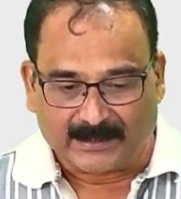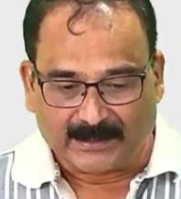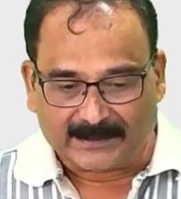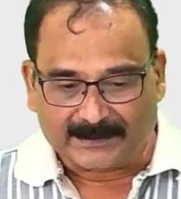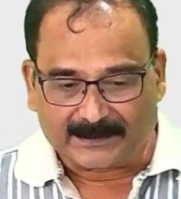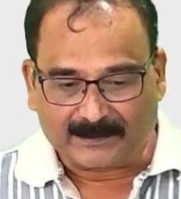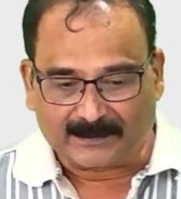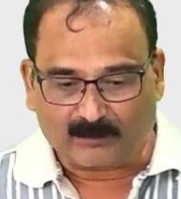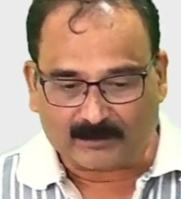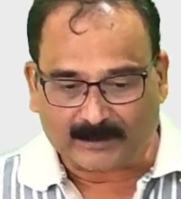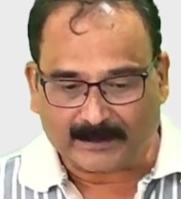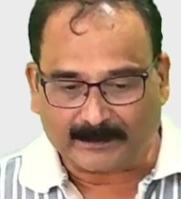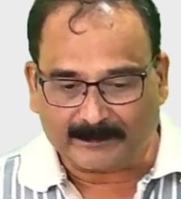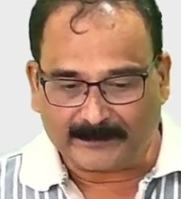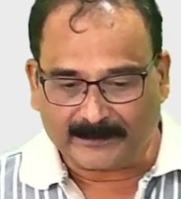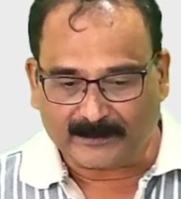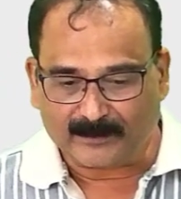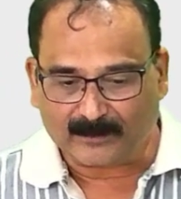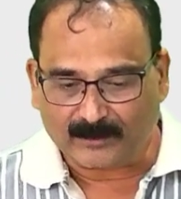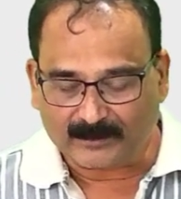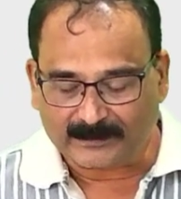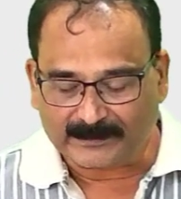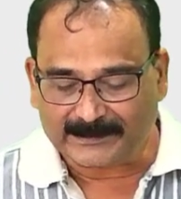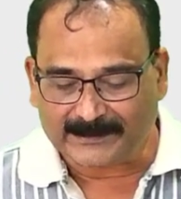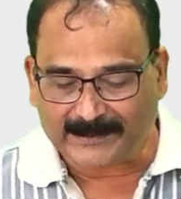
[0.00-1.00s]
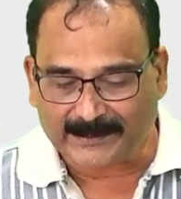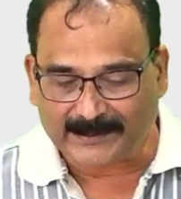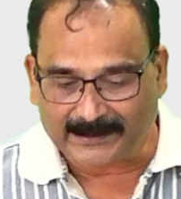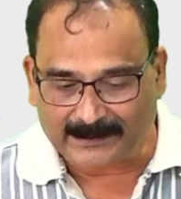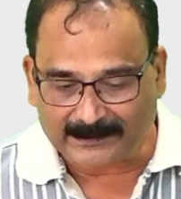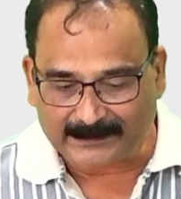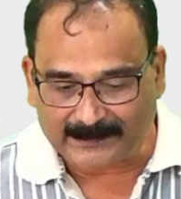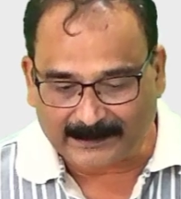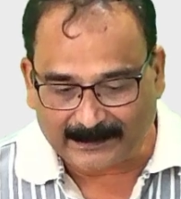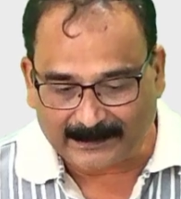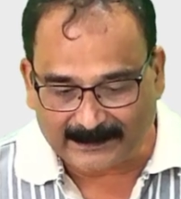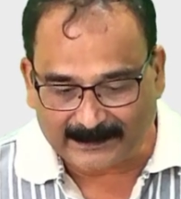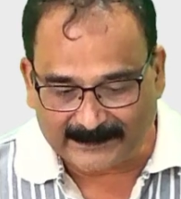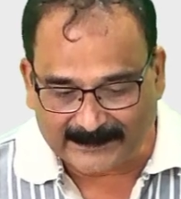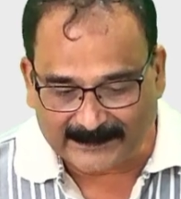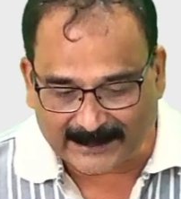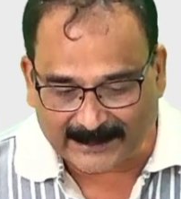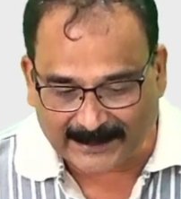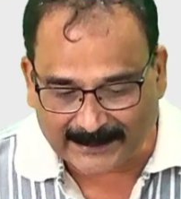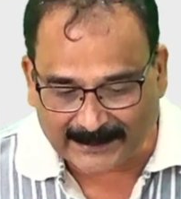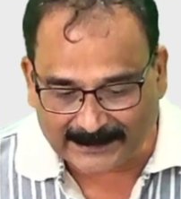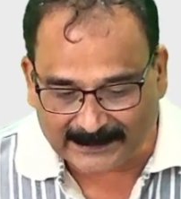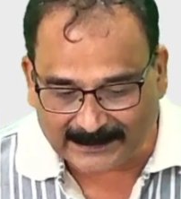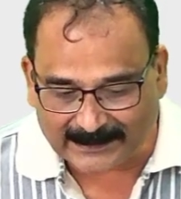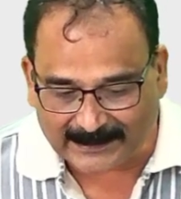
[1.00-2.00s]
Now coming on the another
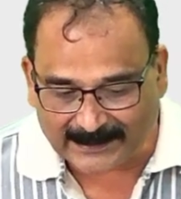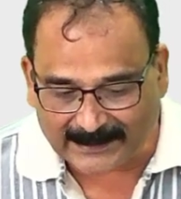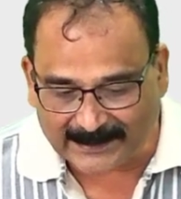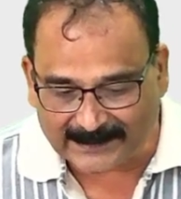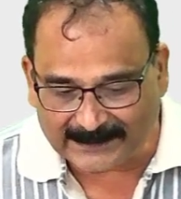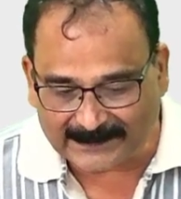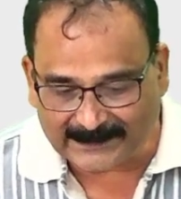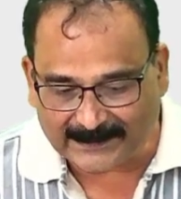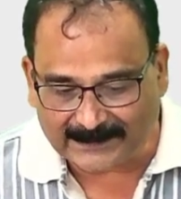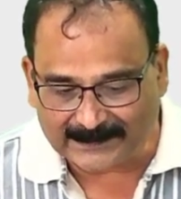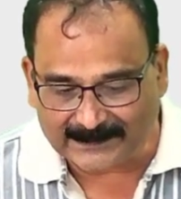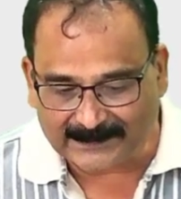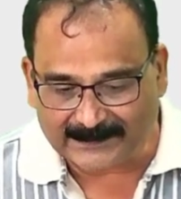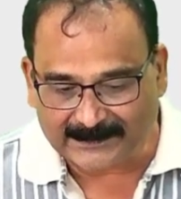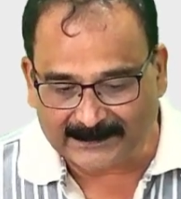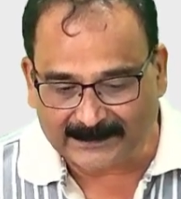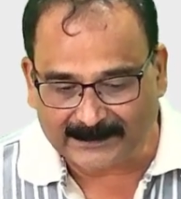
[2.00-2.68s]
giant, and that is the